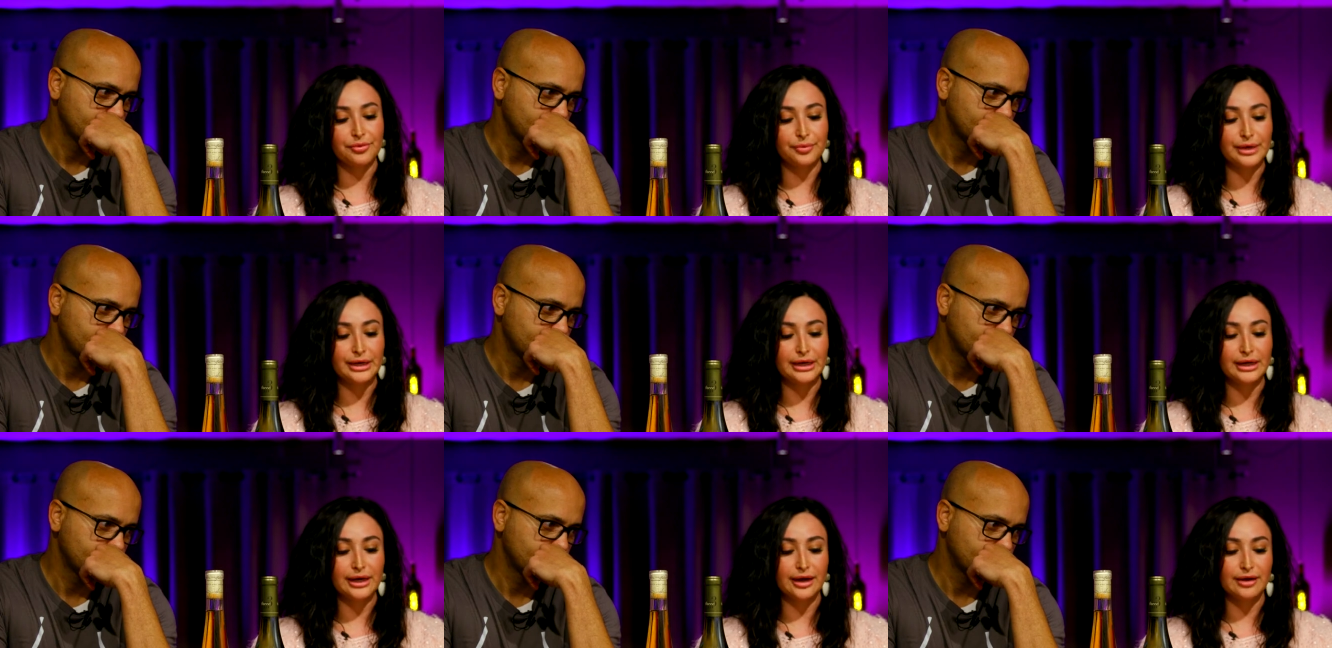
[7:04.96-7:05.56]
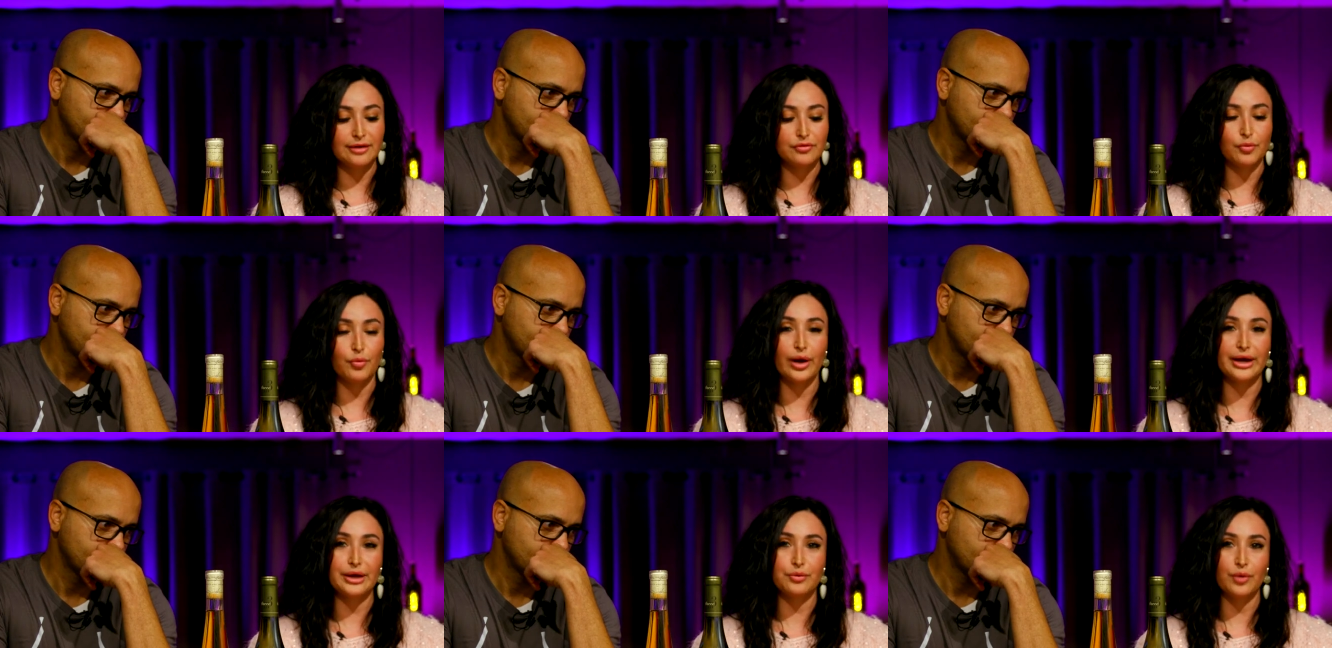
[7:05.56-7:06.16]
Speaker 1: 3 of
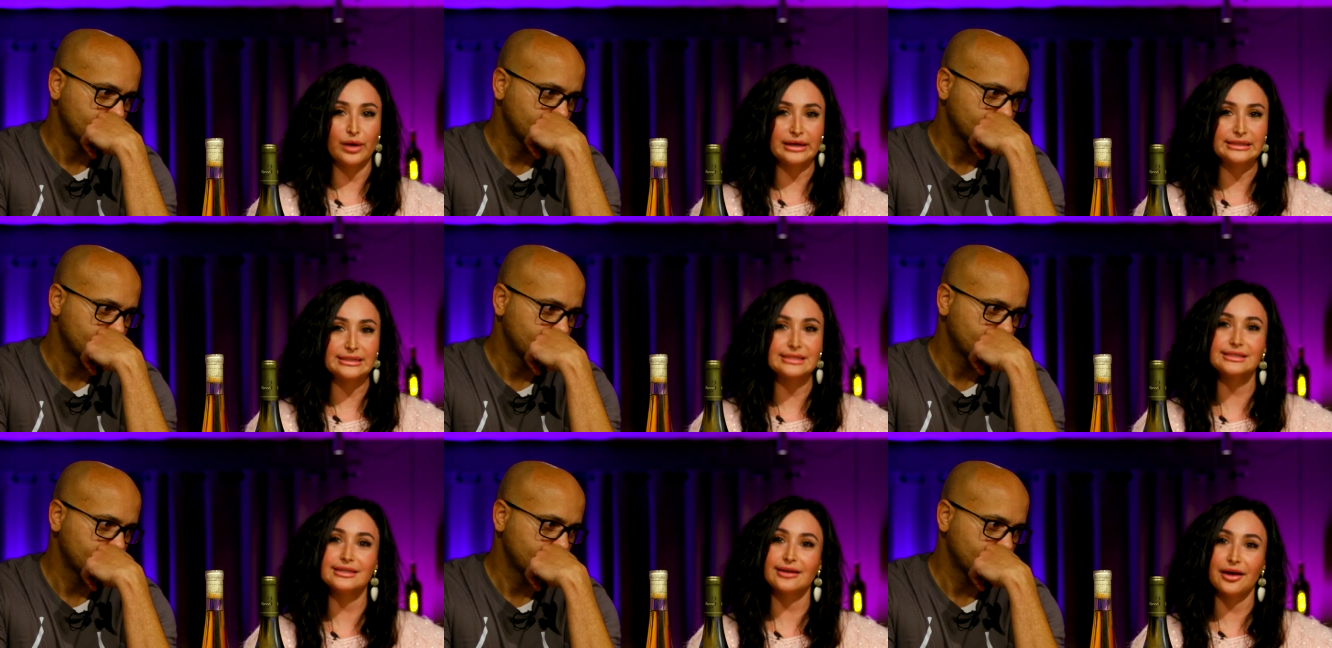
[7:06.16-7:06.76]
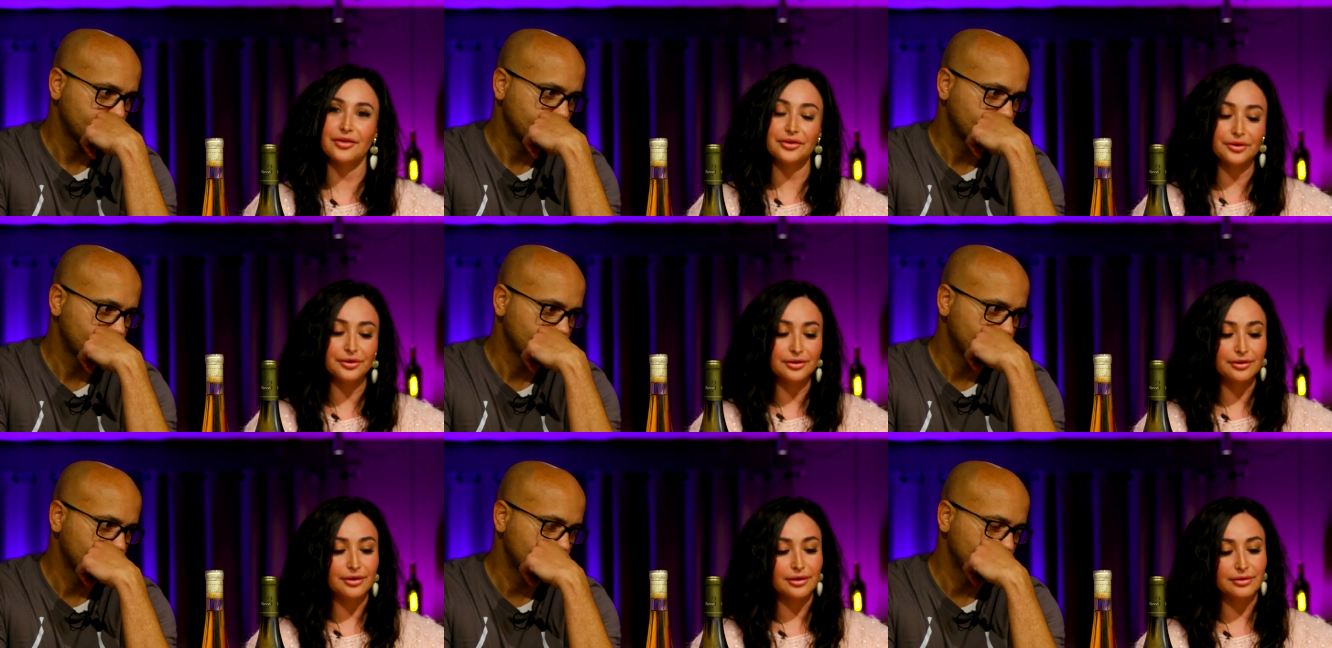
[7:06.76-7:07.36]
white wines
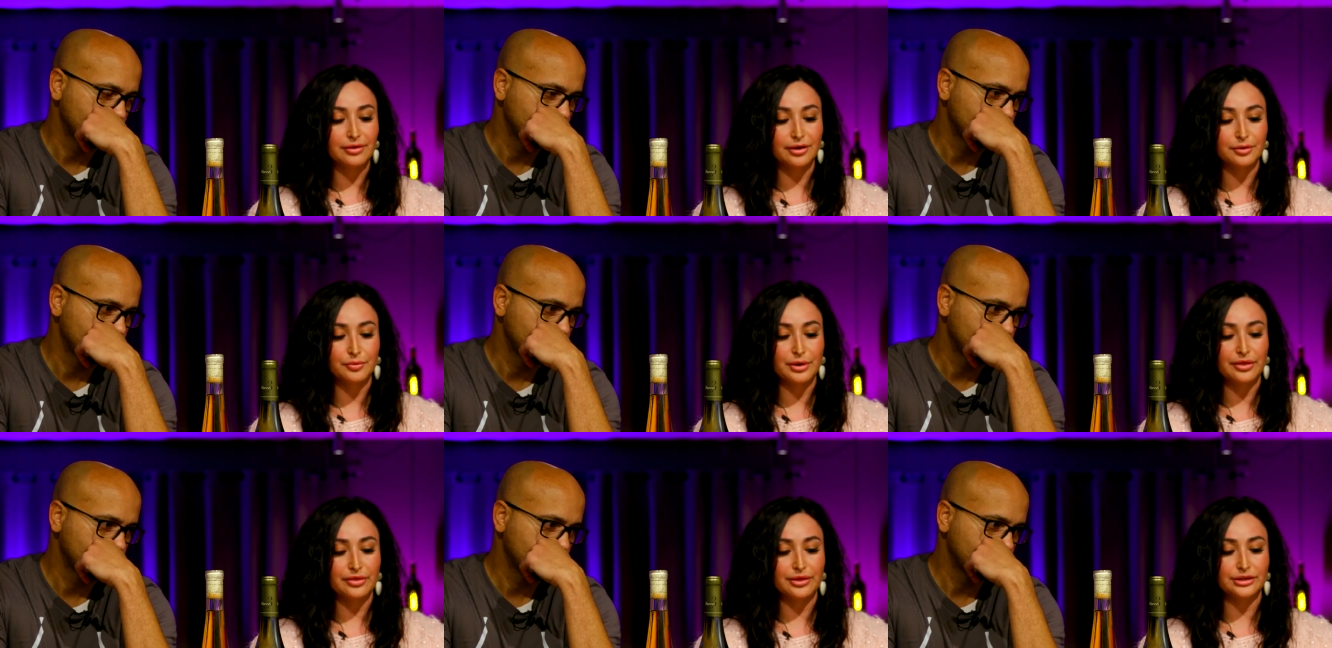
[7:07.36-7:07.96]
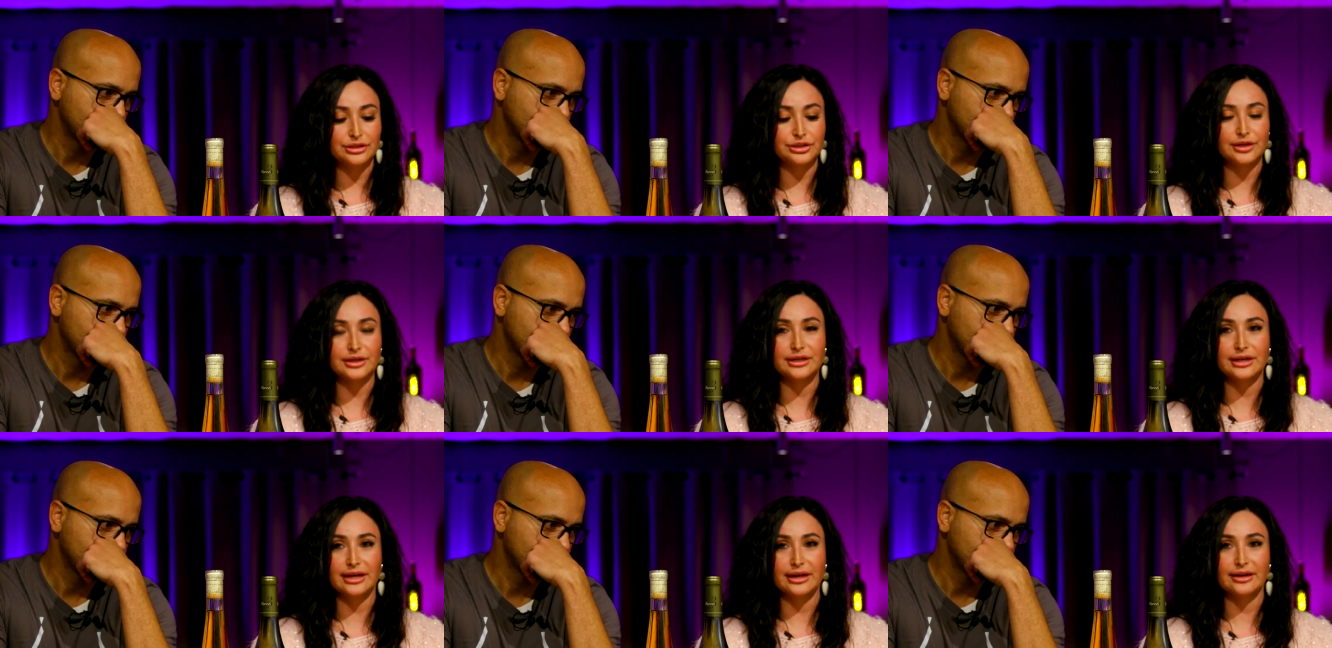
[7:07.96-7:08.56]
together, along with
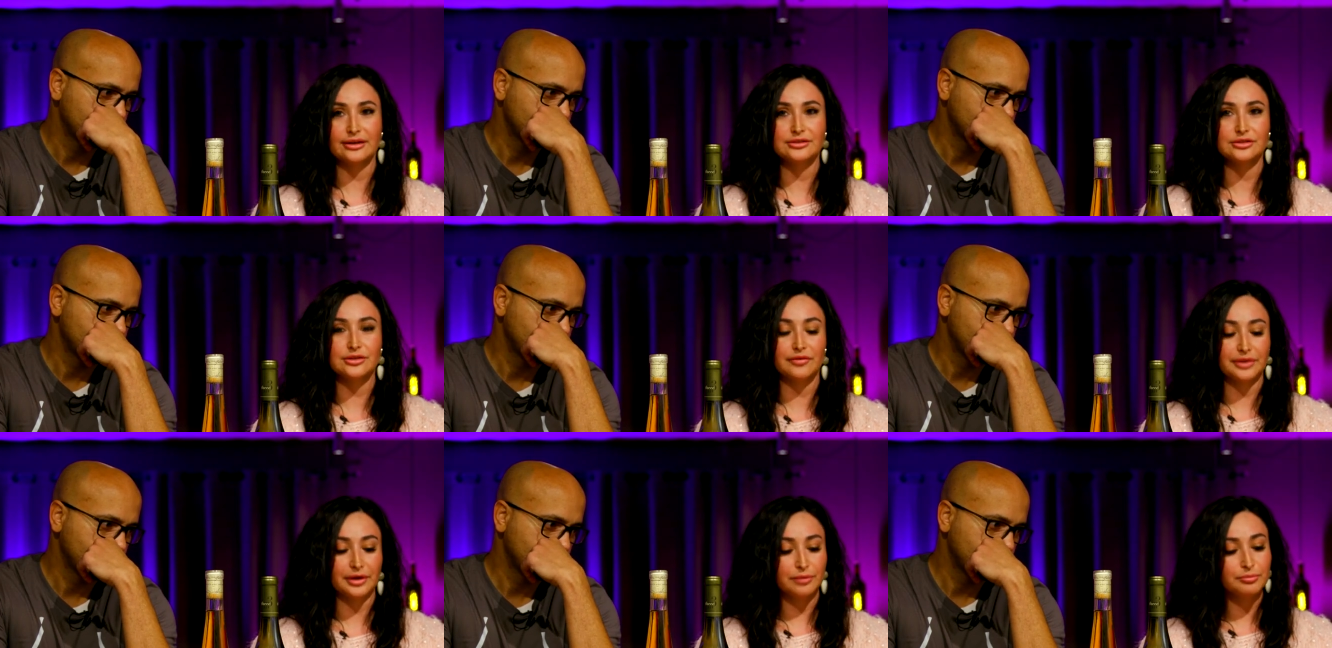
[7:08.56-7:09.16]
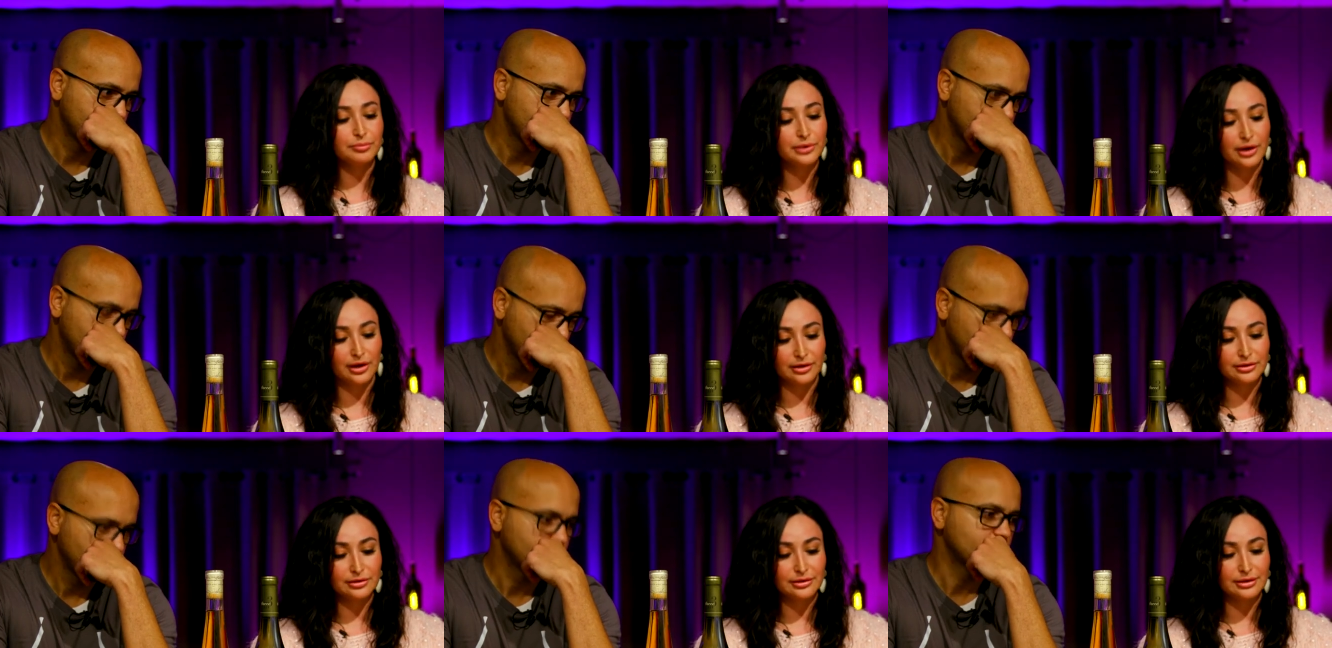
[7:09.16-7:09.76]
Chardonnay and Sauvignon
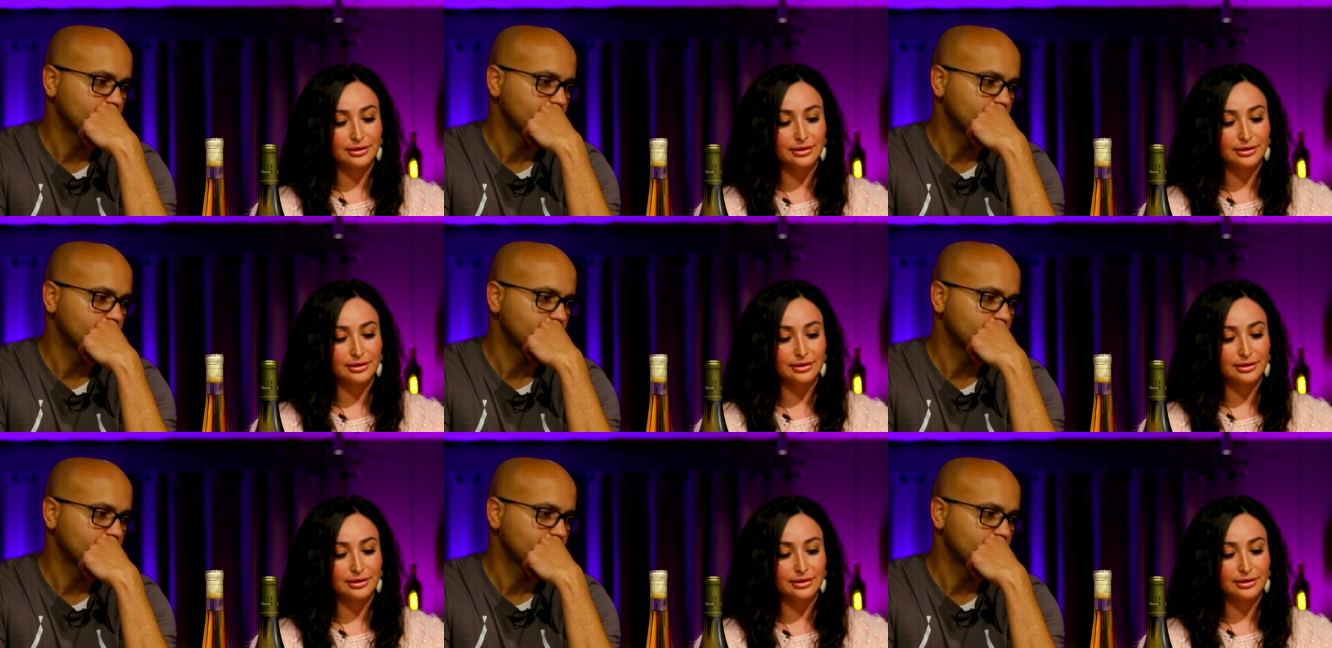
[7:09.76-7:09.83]
Blanc.